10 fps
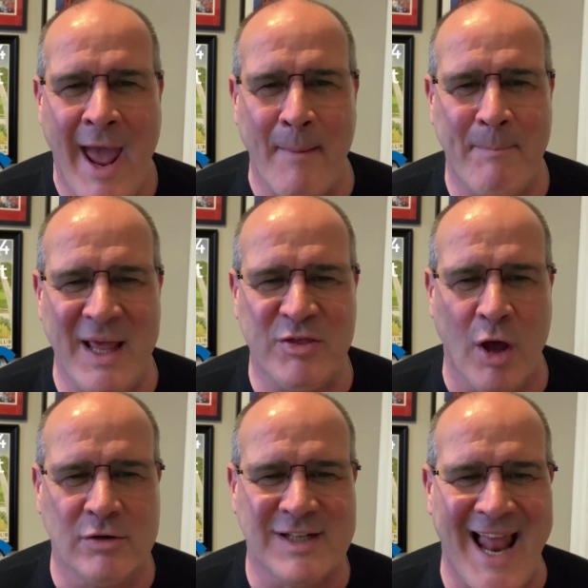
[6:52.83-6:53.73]
and beat
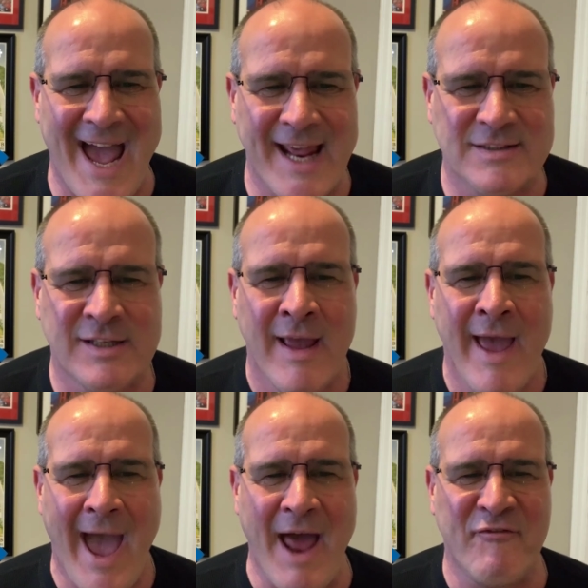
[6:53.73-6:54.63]
those Lions
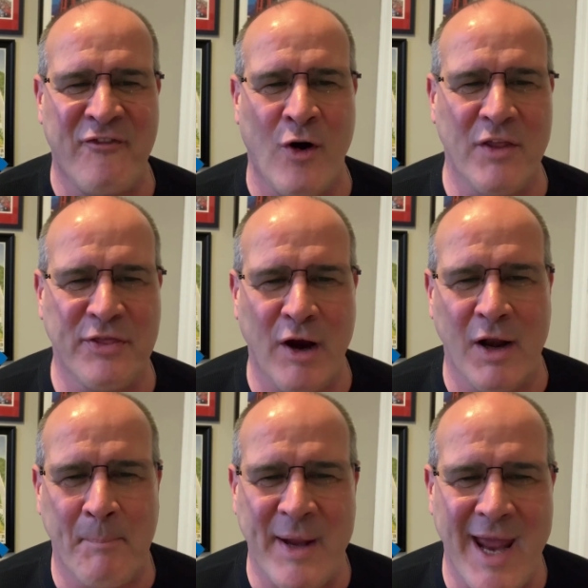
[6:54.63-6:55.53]
at
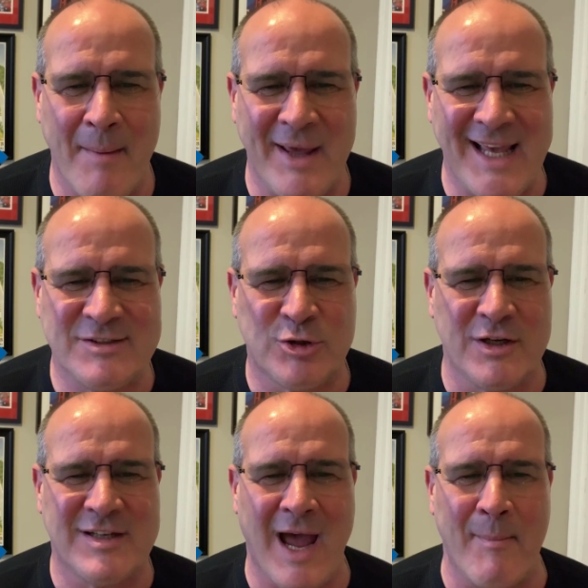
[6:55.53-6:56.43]
4:30 p.m. Eastern
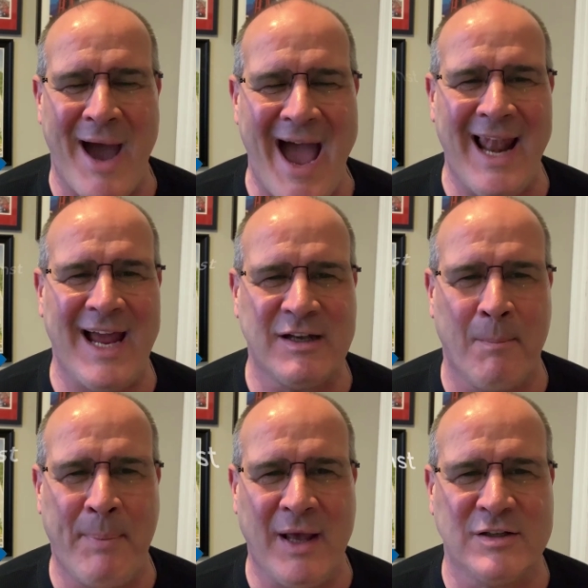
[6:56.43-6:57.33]
time. I like the
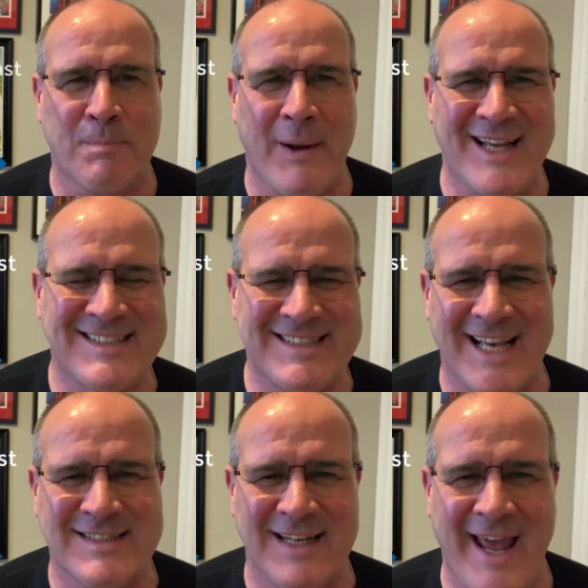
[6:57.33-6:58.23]
Bills
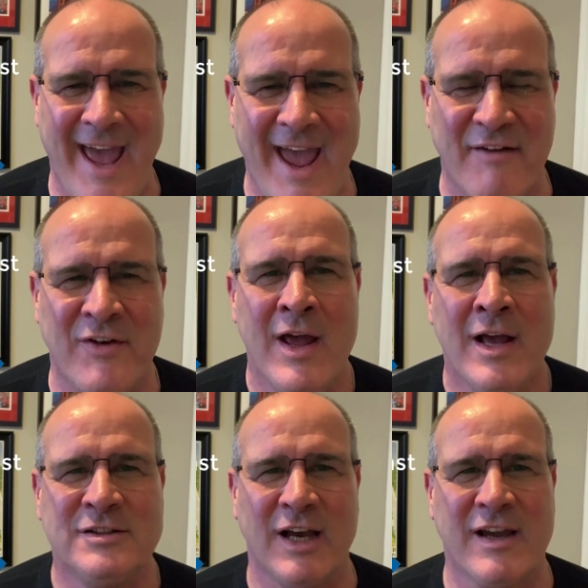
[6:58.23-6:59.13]
+6.5
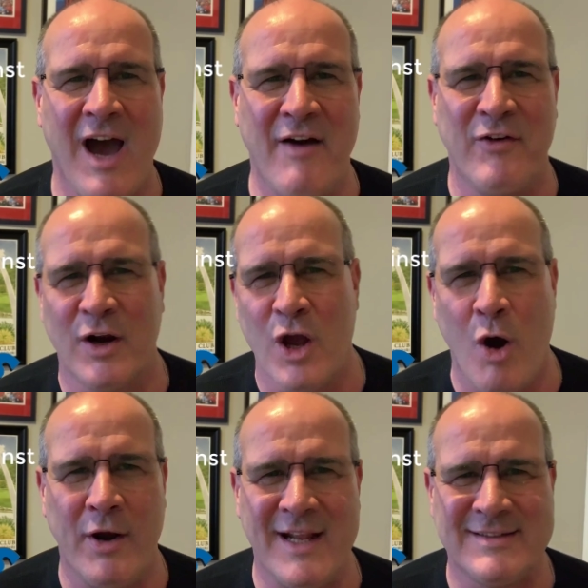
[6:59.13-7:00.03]
to cover
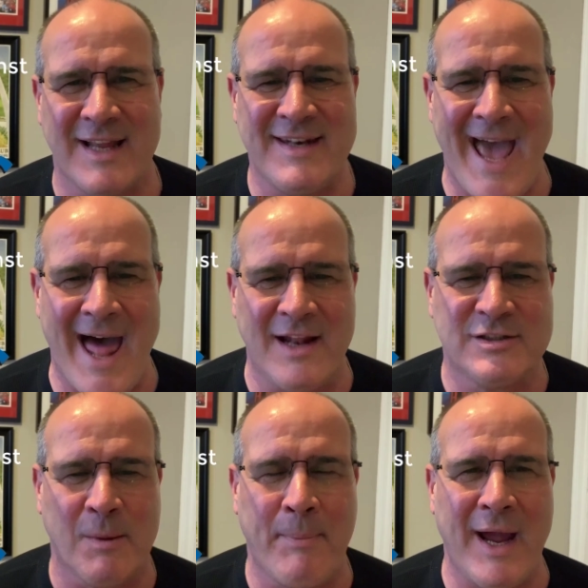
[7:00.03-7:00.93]
going into Dallas
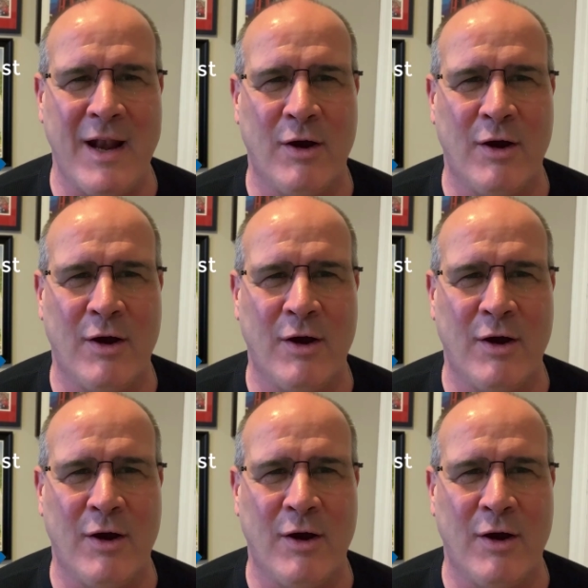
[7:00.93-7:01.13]
to play